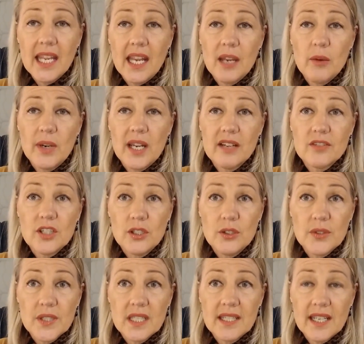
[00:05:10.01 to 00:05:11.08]
and I would have to
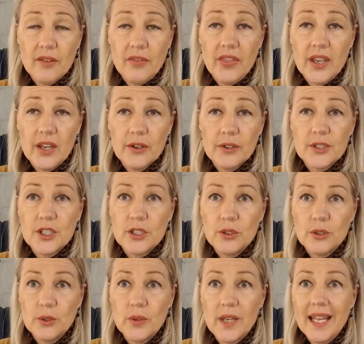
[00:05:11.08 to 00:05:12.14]
use it down there
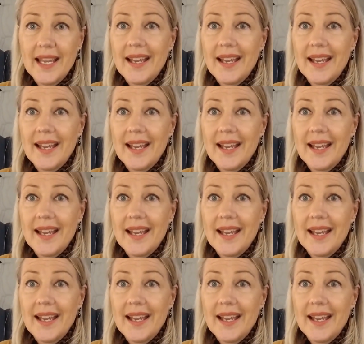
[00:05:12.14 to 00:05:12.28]
too.